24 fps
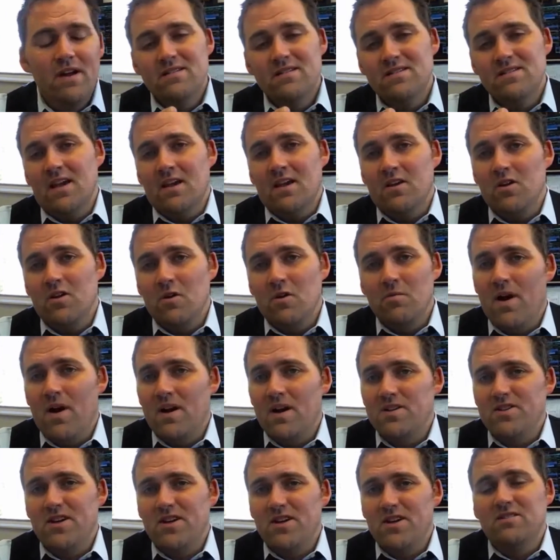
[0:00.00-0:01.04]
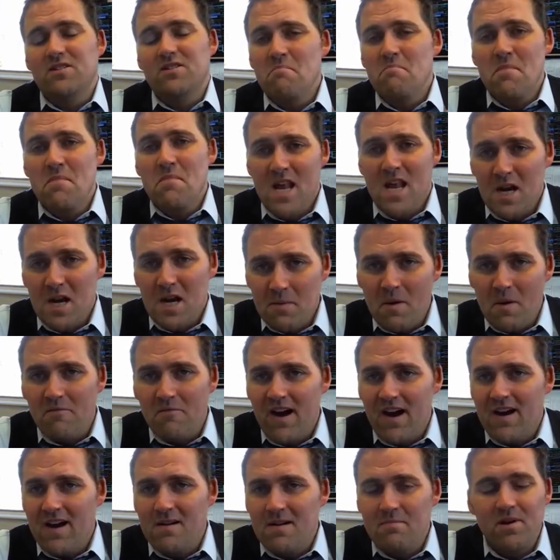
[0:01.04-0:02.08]
to get your project to minimum
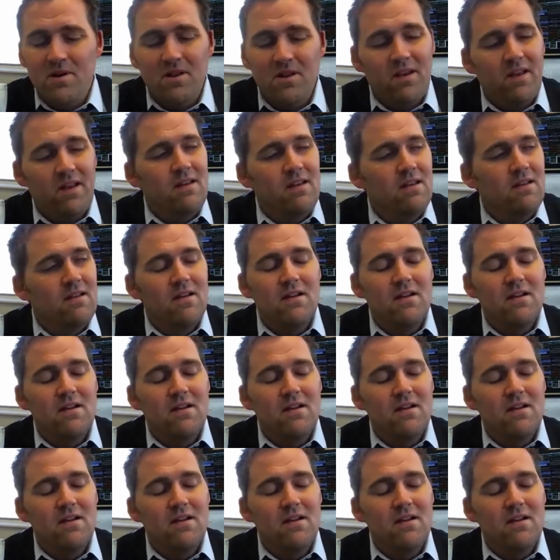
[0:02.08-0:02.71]
viability,